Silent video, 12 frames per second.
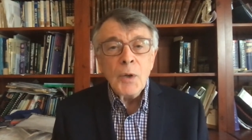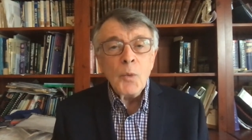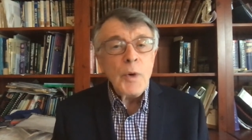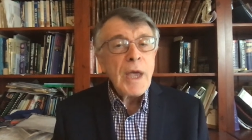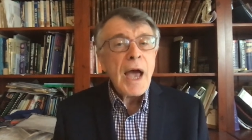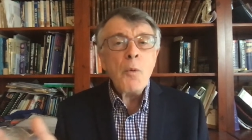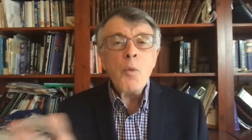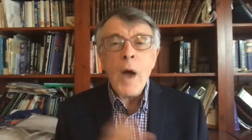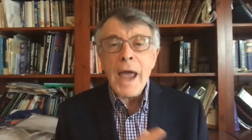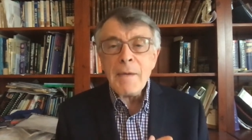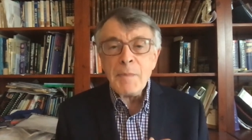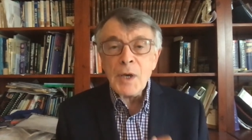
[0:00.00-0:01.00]
We are
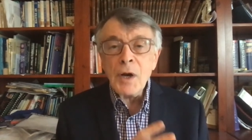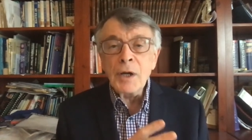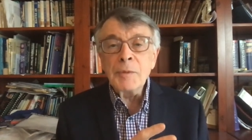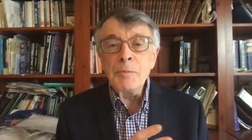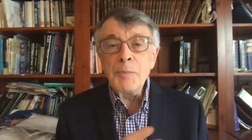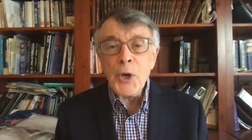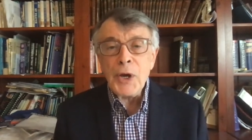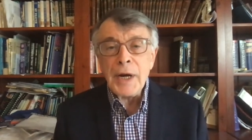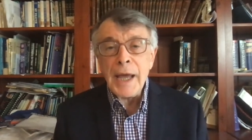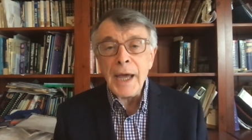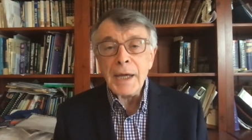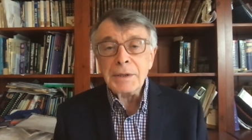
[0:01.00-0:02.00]
way beyond
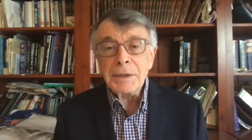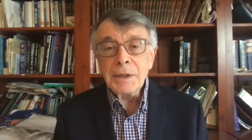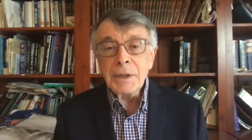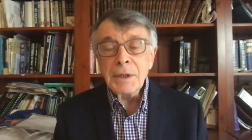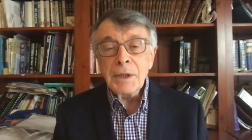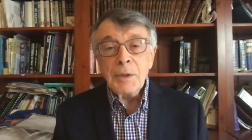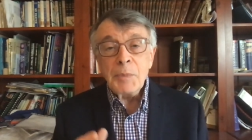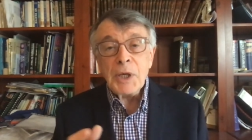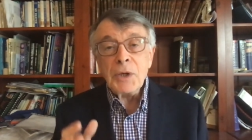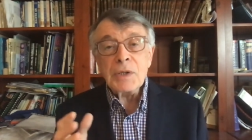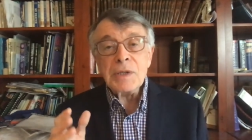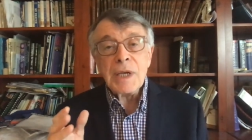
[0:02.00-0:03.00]
burnout
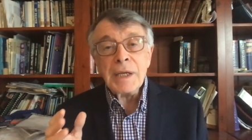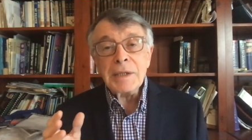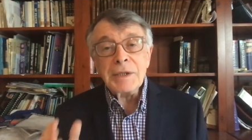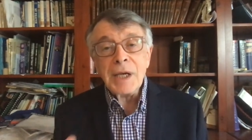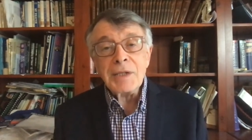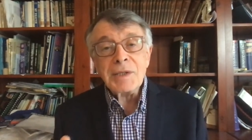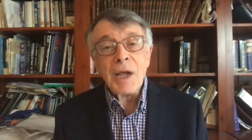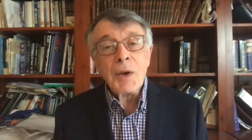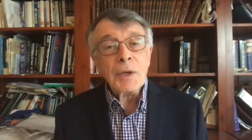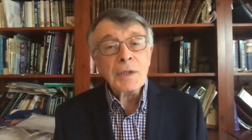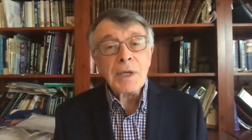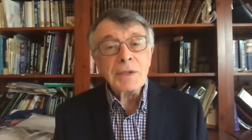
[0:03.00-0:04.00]
because it just
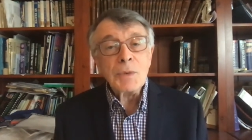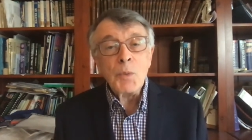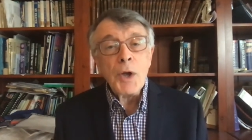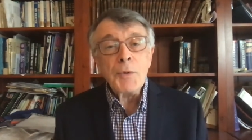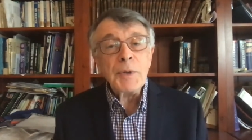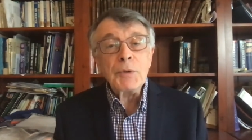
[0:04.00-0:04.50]
doesn't, won't be